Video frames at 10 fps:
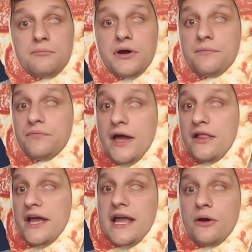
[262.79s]
But I
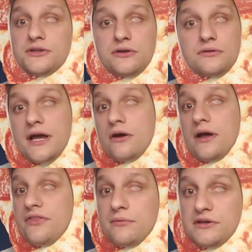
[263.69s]
like how it turned out.
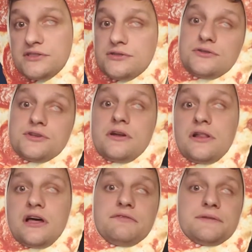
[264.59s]
I think my sister's going to
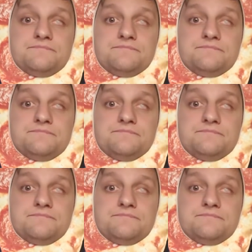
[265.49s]
love it.